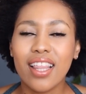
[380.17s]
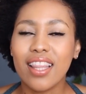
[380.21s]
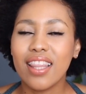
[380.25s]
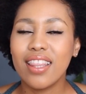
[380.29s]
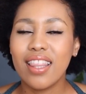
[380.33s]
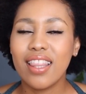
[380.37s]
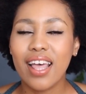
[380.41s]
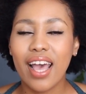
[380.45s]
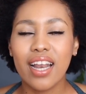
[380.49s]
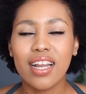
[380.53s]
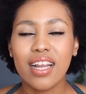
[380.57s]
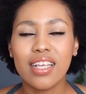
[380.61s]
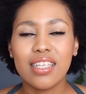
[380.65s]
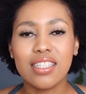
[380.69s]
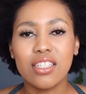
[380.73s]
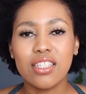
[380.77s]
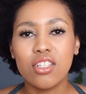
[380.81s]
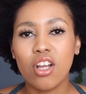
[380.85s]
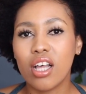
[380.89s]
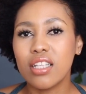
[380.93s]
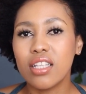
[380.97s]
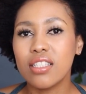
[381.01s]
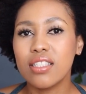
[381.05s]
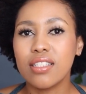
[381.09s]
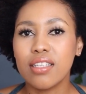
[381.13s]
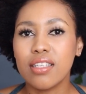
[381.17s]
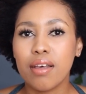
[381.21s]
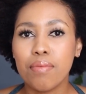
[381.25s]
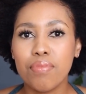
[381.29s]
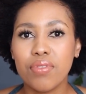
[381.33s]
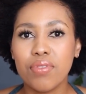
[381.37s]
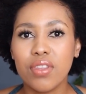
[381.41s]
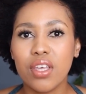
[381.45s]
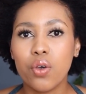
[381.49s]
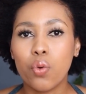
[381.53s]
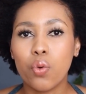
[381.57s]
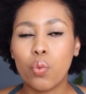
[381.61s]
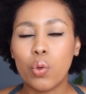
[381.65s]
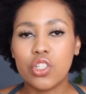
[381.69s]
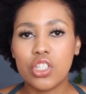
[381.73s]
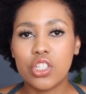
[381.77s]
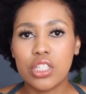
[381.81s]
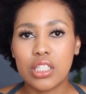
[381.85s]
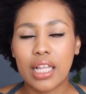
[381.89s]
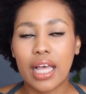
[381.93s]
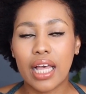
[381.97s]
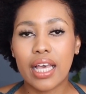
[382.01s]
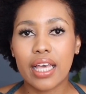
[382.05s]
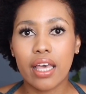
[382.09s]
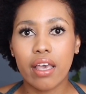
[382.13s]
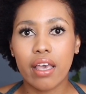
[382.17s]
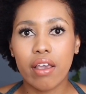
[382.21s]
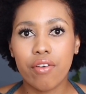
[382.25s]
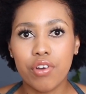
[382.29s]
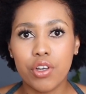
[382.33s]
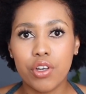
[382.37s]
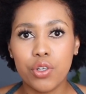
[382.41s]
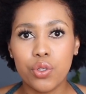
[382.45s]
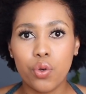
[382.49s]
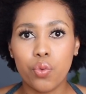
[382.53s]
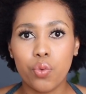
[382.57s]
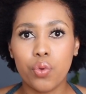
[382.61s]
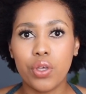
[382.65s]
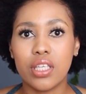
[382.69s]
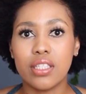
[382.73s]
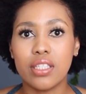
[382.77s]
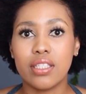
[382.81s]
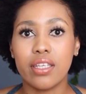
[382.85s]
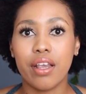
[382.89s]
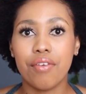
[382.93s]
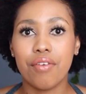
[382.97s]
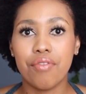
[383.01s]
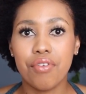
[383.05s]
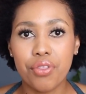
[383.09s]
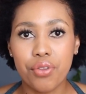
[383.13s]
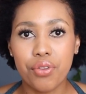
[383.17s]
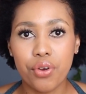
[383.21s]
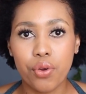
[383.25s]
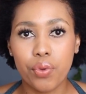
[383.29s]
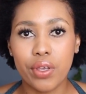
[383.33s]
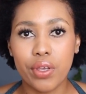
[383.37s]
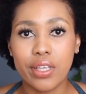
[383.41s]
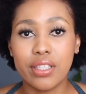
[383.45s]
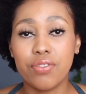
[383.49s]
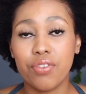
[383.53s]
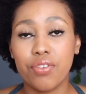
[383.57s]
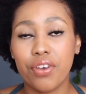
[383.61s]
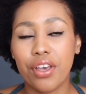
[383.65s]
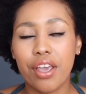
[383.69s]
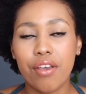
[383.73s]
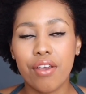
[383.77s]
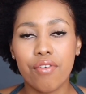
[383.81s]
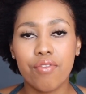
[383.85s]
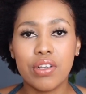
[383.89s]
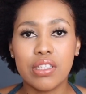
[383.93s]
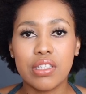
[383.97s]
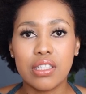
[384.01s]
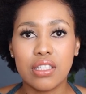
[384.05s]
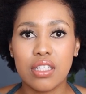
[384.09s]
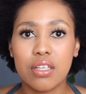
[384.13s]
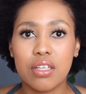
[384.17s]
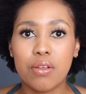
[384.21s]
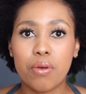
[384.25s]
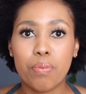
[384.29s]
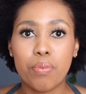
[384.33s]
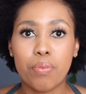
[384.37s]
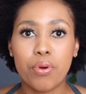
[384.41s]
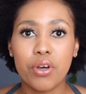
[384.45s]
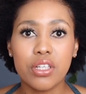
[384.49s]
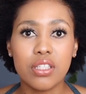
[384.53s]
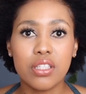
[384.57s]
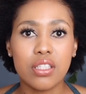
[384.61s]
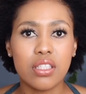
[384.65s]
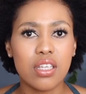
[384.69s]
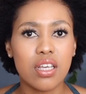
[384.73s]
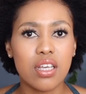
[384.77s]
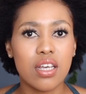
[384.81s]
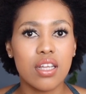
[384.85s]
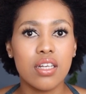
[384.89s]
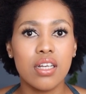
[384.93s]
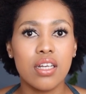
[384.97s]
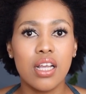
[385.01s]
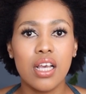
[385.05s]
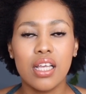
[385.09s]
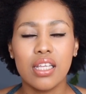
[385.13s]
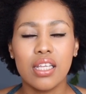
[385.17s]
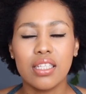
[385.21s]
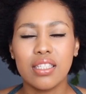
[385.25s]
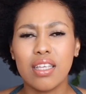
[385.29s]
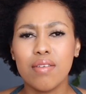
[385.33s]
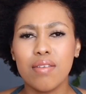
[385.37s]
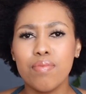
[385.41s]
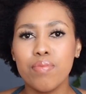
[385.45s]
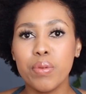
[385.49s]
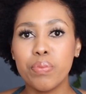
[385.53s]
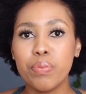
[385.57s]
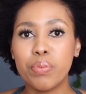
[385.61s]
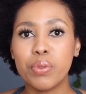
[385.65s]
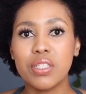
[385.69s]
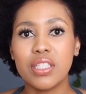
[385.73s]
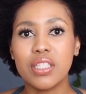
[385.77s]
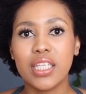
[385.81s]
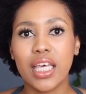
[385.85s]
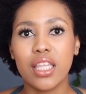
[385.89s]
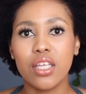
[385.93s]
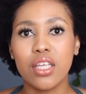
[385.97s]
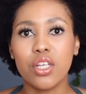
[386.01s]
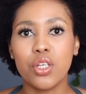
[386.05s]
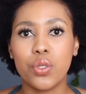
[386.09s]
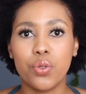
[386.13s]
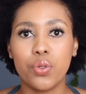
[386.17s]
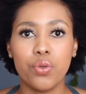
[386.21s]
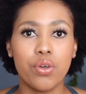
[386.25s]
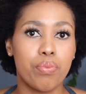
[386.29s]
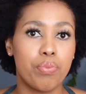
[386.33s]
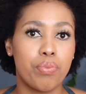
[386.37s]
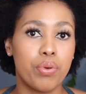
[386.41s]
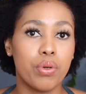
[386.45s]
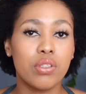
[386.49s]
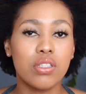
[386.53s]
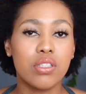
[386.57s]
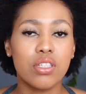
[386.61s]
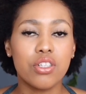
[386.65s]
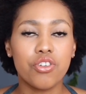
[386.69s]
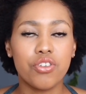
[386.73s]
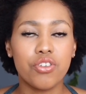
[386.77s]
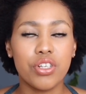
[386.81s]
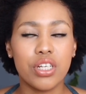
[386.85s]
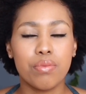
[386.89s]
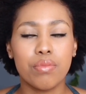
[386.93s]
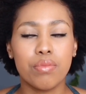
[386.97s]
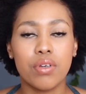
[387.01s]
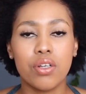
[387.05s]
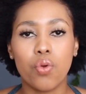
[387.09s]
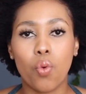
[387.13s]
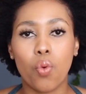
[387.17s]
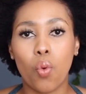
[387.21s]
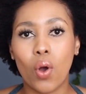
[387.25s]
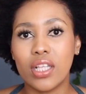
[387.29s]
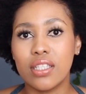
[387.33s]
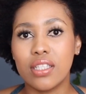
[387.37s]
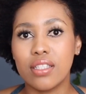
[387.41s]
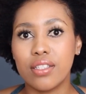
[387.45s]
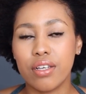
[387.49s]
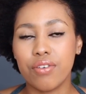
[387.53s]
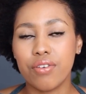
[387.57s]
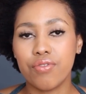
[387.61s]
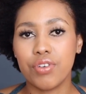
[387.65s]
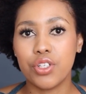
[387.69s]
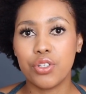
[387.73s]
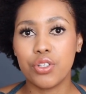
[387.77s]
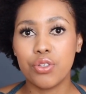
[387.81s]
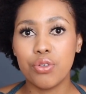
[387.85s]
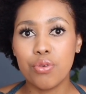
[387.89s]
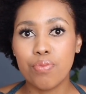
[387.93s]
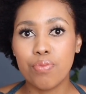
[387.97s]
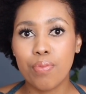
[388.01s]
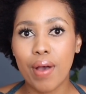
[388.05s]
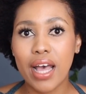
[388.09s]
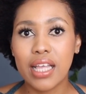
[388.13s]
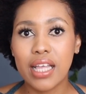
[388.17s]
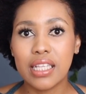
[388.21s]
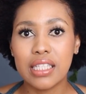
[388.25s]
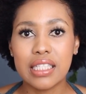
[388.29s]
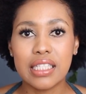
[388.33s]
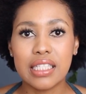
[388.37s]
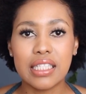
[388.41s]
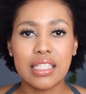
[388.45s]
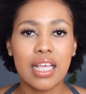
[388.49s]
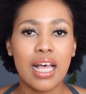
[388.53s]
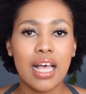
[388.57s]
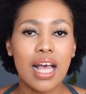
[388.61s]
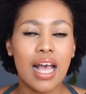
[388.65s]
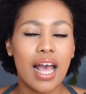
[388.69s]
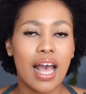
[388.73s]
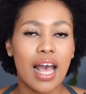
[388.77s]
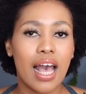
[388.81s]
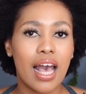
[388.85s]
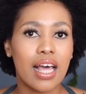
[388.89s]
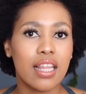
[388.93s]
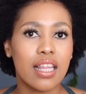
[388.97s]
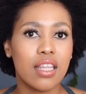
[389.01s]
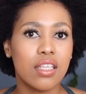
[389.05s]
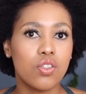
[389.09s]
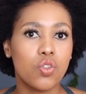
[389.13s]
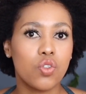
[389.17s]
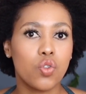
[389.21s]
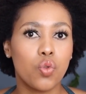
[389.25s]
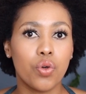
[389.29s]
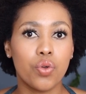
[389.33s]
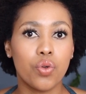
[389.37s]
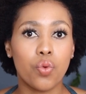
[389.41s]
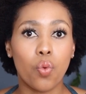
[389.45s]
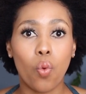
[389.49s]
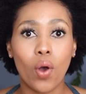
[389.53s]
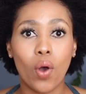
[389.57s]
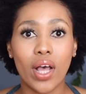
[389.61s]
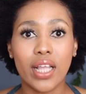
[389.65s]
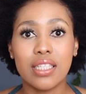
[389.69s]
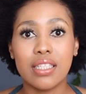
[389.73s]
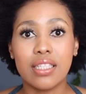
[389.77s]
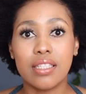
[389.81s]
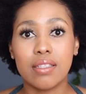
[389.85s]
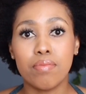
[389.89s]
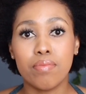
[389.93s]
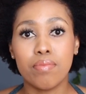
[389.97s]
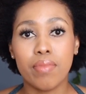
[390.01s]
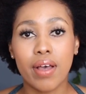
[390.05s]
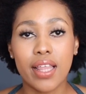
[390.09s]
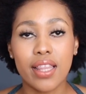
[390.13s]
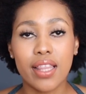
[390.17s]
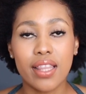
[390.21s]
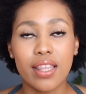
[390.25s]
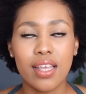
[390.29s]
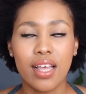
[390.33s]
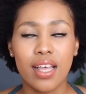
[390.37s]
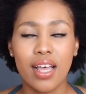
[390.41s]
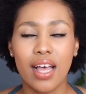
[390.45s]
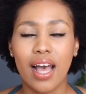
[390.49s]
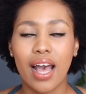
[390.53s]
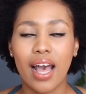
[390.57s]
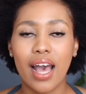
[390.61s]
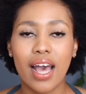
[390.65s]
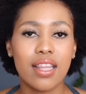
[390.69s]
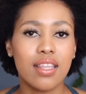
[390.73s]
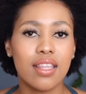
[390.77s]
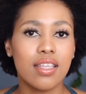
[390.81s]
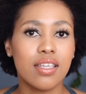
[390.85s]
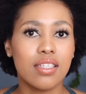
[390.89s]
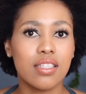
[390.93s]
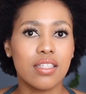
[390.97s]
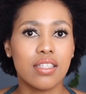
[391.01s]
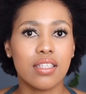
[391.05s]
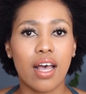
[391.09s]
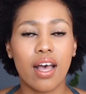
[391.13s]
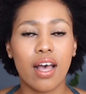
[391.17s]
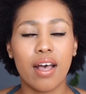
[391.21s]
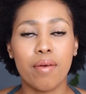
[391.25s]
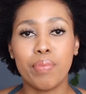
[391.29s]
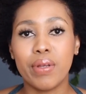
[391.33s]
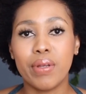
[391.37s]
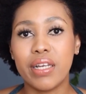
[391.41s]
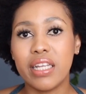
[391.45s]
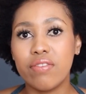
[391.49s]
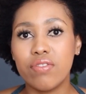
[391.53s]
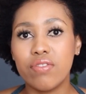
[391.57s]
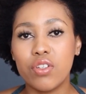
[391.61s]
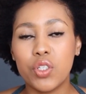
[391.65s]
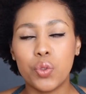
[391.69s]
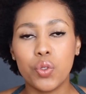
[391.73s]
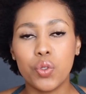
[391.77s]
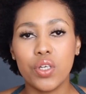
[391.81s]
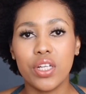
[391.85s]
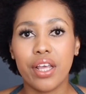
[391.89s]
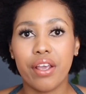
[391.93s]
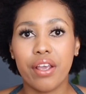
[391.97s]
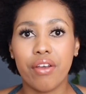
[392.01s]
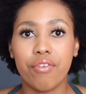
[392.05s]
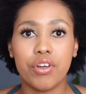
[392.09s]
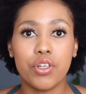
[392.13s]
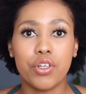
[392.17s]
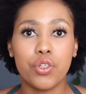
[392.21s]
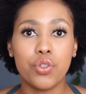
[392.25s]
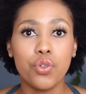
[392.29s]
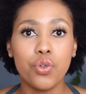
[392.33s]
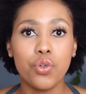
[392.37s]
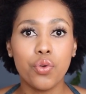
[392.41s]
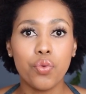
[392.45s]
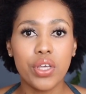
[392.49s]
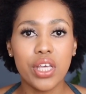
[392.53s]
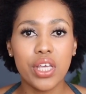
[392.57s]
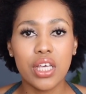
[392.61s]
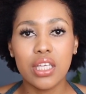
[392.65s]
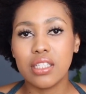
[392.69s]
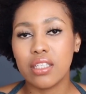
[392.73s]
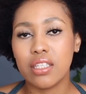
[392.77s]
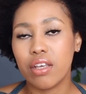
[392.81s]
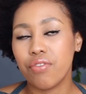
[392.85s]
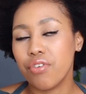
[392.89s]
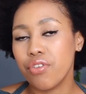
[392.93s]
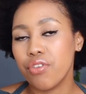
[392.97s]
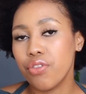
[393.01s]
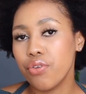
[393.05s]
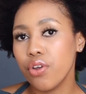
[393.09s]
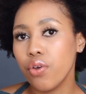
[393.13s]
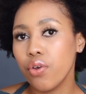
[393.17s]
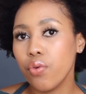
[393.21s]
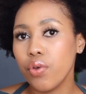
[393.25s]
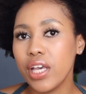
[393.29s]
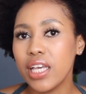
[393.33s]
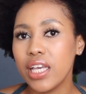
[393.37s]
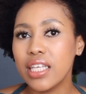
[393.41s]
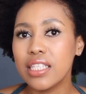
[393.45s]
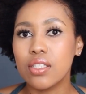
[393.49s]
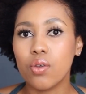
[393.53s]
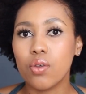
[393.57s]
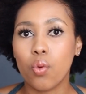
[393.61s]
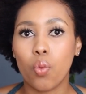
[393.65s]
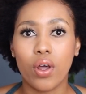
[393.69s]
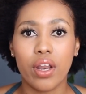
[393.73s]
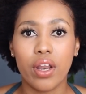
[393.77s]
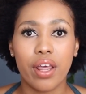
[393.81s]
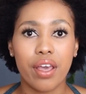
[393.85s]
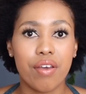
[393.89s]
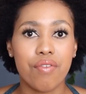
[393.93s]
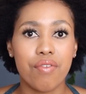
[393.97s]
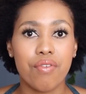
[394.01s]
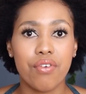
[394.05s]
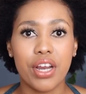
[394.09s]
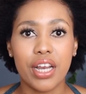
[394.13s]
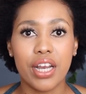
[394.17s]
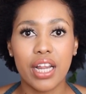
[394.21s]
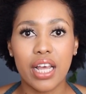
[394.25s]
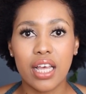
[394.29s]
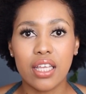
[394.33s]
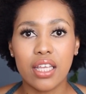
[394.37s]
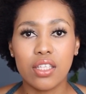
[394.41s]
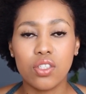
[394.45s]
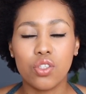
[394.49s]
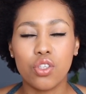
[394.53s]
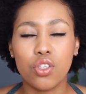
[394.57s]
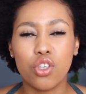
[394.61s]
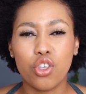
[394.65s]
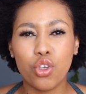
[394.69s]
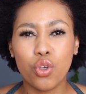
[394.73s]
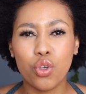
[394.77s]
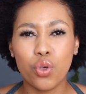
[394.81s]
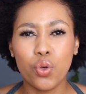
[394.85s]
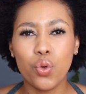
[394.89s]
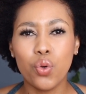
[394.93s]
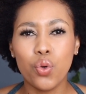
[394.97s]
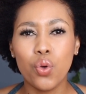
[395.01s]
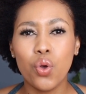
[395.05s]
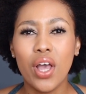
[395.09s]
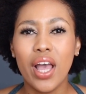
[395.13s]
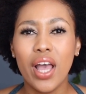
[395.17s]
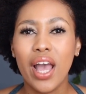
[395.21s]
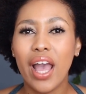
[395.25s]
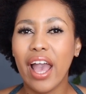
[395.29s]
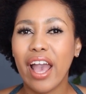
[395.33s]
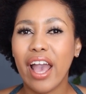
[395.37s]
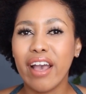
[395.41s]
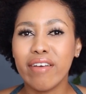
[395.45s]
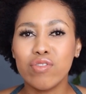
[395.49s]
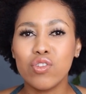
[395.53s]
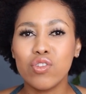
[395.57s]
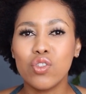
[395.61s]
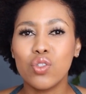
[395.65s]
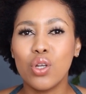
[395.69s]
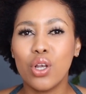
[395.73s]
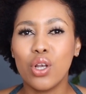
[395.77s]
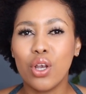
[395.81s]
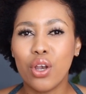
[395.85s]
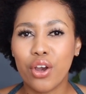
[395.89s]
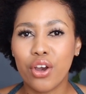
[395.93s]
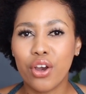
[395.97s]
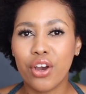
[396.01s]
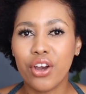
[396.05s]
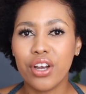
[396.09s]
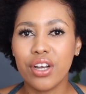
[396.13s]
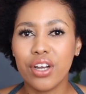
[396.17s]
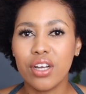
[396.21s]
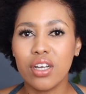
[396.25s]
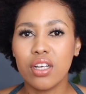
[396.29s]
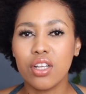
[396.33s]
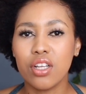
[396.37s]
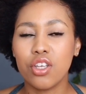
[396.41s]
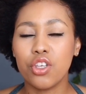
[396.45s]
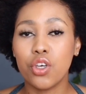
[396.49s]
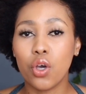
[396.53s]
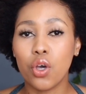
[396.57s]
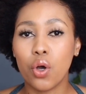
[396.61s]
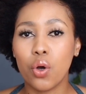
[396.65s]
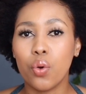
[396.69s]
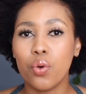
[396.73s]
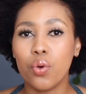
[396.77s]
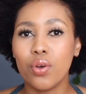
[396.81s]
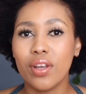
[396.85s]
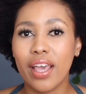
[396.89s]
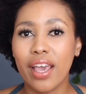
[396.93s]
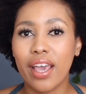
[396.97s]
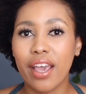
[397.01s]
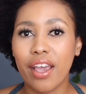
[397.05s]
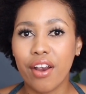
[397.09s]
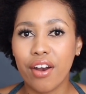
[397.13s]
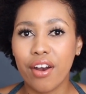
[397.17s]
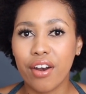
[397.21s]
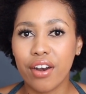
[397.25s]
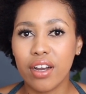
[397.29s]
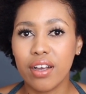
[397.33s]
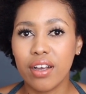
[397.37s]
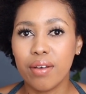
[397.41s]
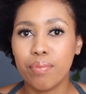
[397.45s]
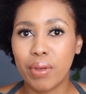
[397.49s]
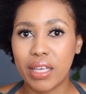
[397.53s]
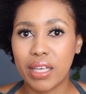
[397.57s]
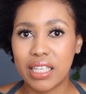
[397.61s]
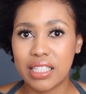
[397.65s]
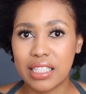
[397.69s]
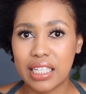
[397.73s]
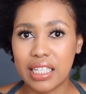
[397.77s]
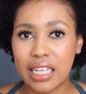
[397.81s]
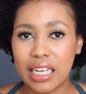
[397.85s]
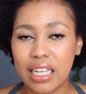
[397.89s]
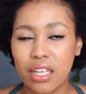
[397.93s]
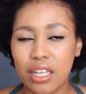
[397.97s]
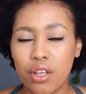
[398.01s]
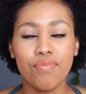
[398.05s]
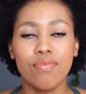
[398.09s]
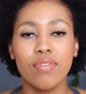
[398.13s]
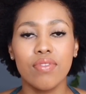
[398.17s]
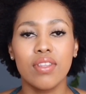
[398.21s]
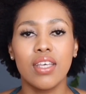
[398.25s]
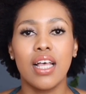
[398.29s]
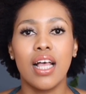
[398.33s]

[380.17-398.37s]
That is not something which is like every 2 weeks, every 3 weeks for every single person. Some people say they do a protein treatment once every 2 months. Others do it once a month. Others, I believe, you do it every 2 weeks, every 3 weeks, whatever it is. You have to learn your own hair, basically.